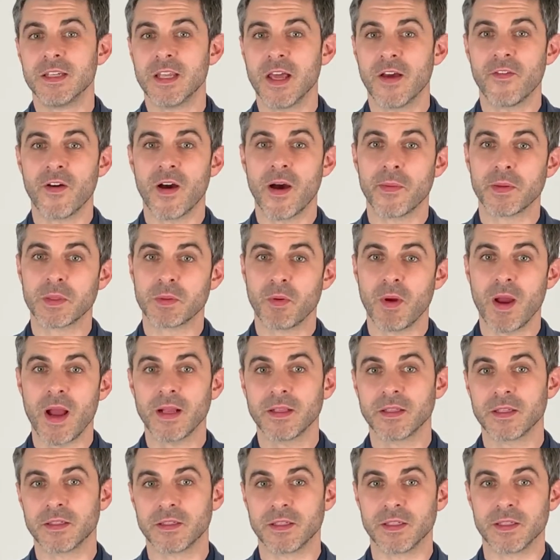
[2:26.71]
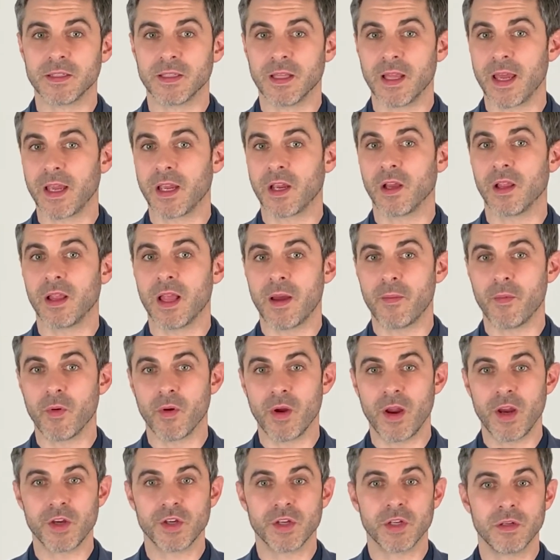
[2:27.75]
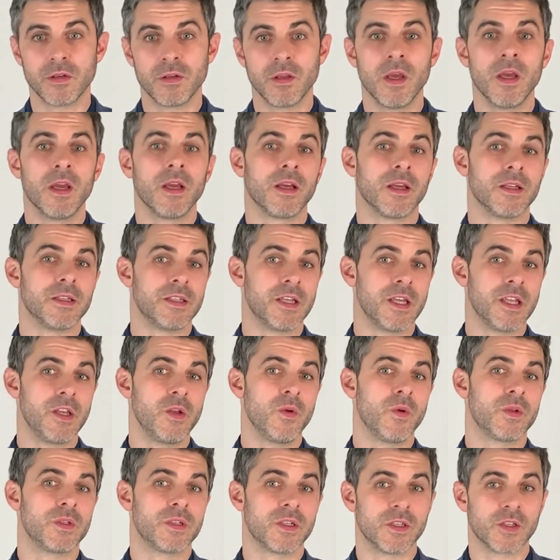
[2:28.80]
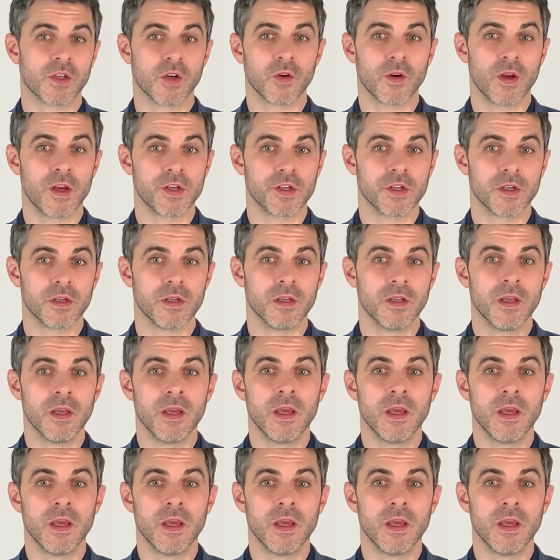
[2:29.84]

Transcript: DevOps practices like collaboration, continuous integration,